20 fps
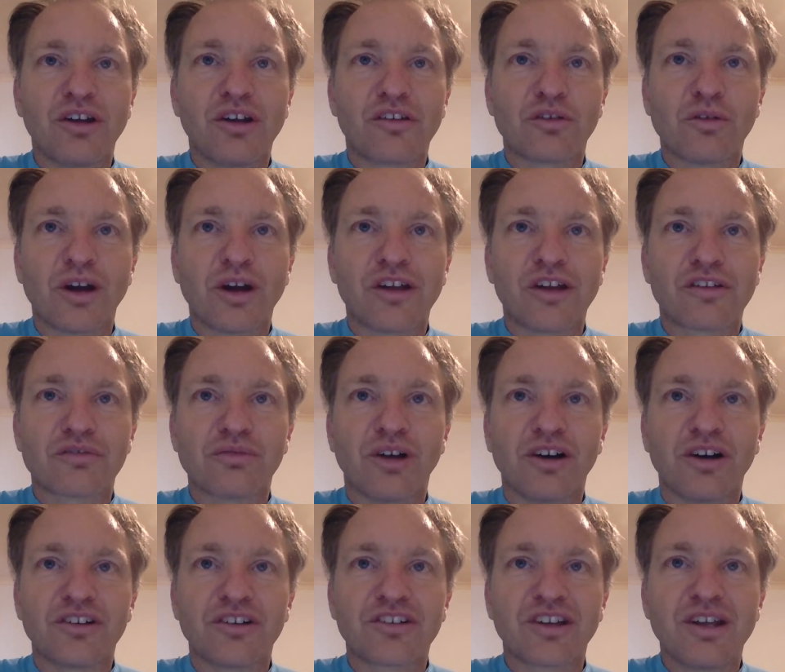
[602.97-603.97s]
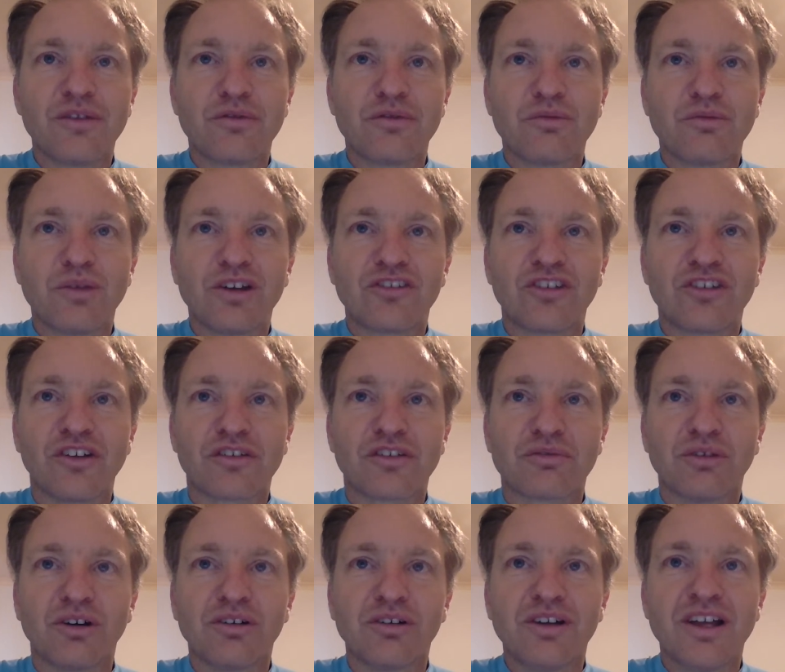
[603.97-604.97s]
is always right even when she's
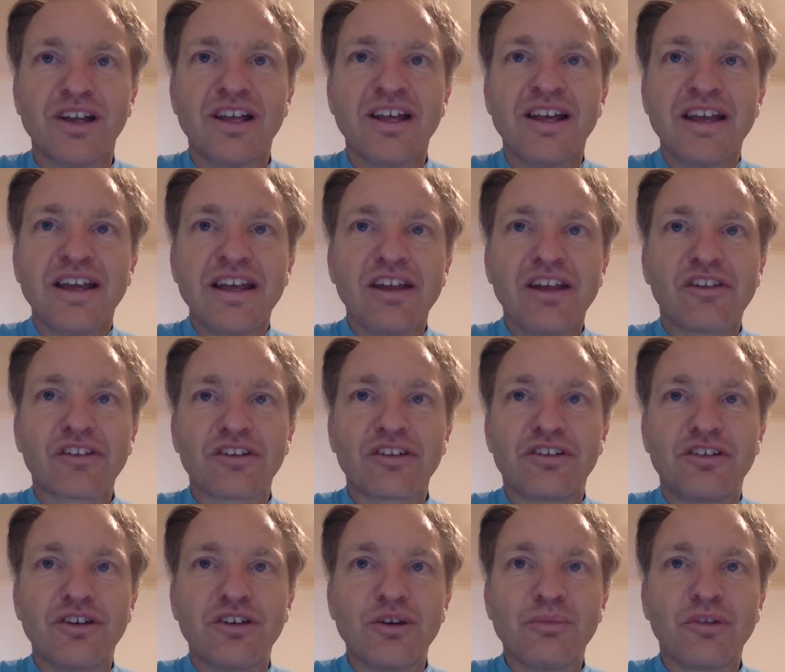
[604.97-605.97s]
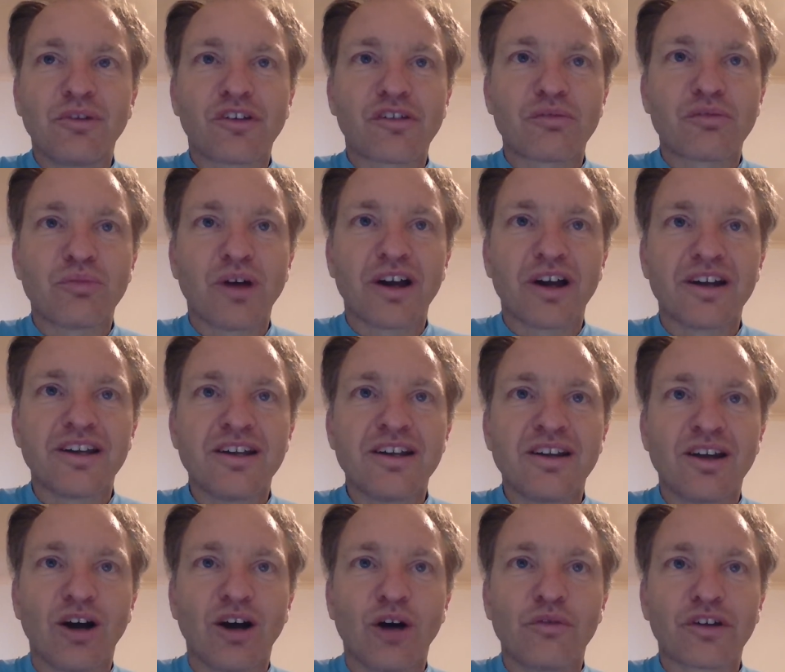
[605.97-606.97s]
wrong, is a humorous way
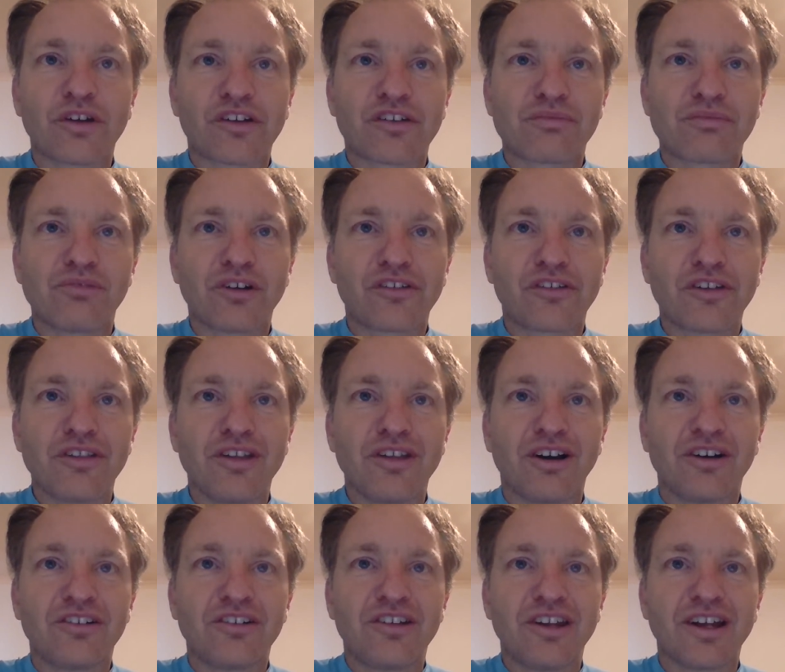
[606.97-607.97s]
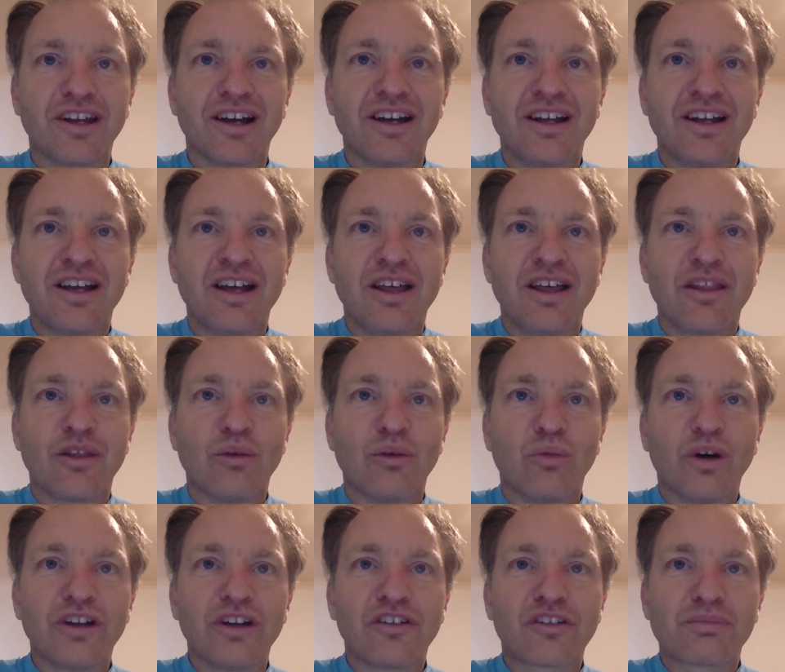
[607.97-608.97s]
of expressing the idea that
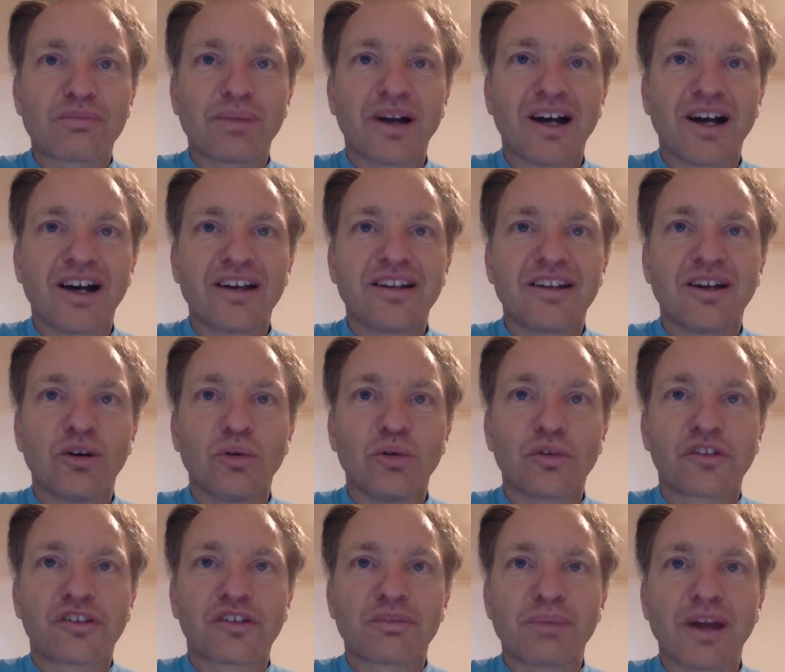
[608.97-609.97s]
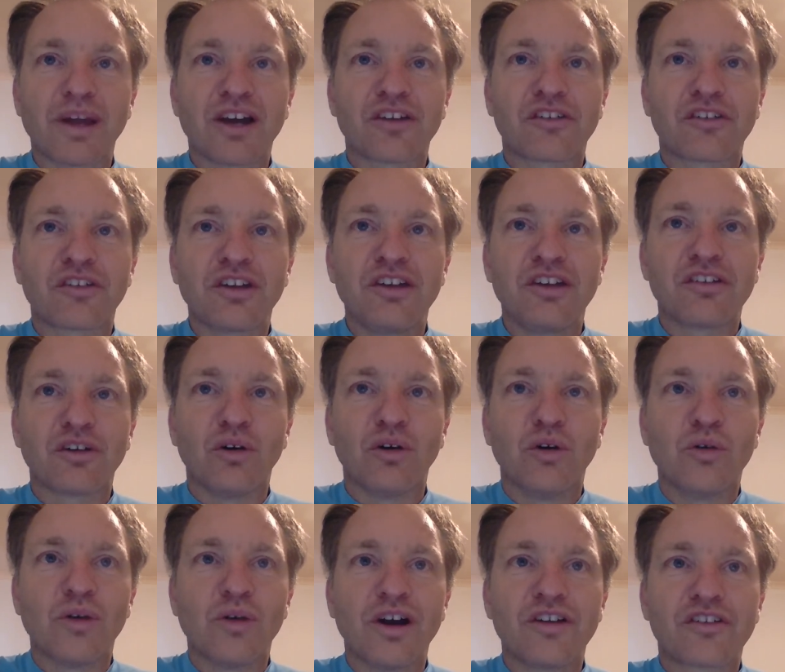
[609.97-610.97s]
one's partner or spouse is
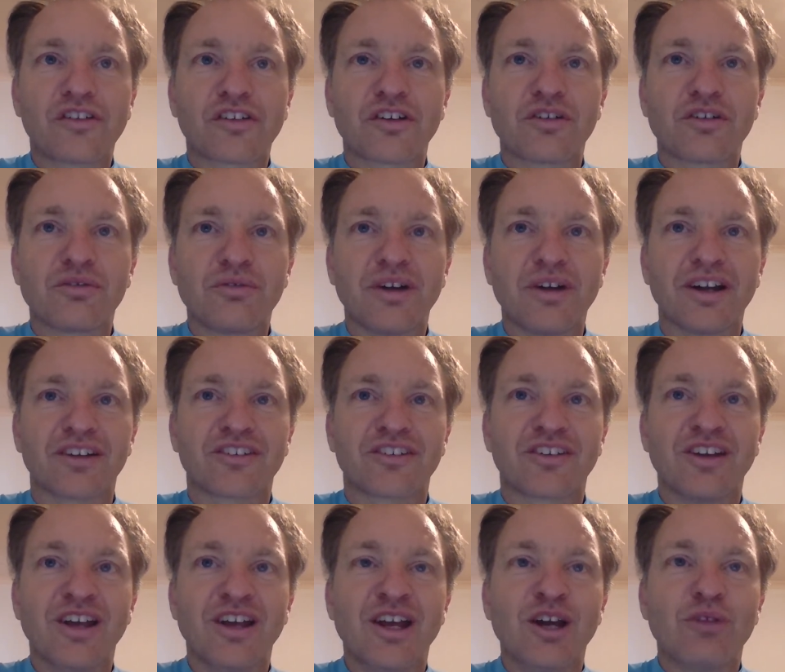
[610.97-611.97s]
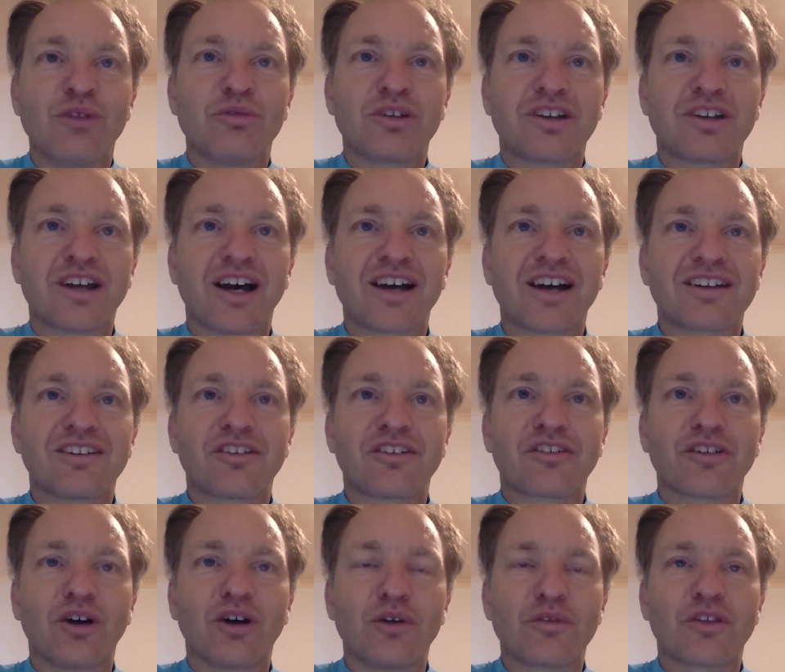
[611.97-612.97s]
always correct,
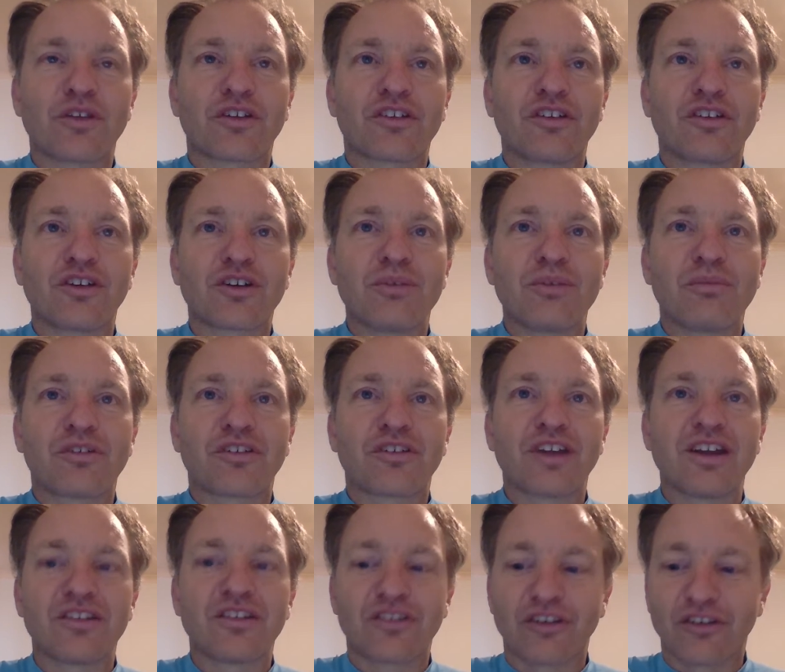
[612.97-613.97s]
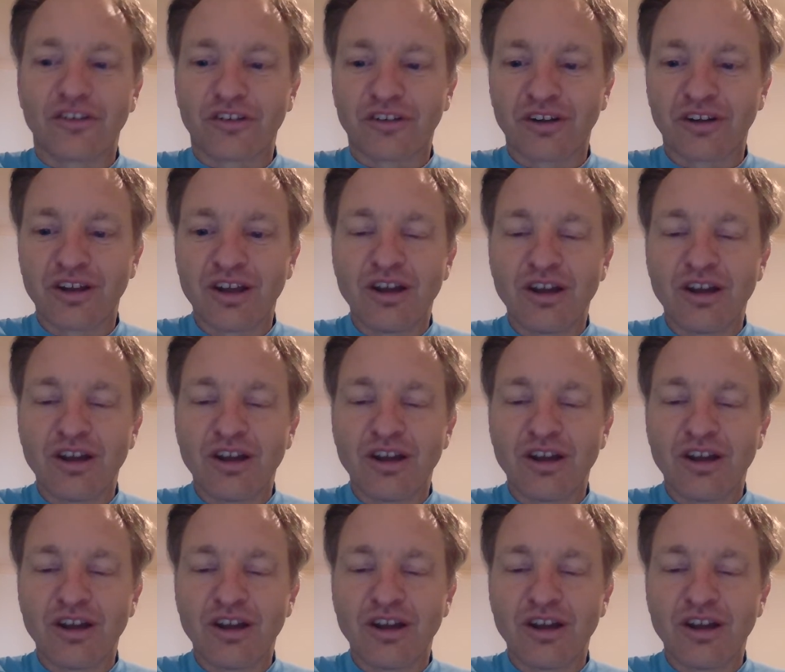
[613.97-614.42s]
regardless of the circumstances.